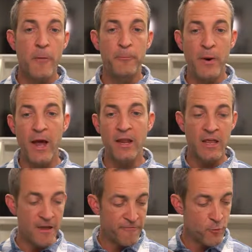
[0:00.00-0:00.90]
But
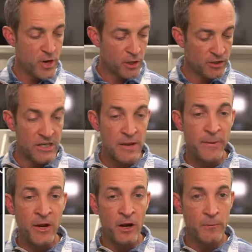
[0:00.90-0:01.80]
if we are
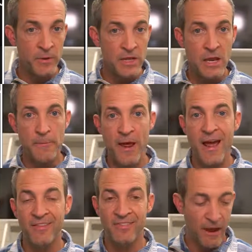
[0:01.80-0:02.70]
keeping our PEEP
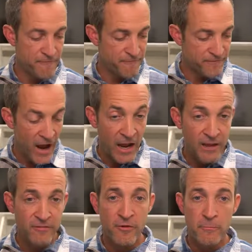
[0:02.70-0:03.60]
at that
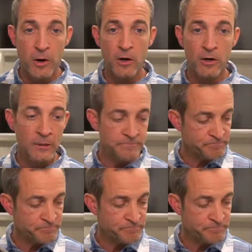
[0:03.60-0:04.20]
5 mark,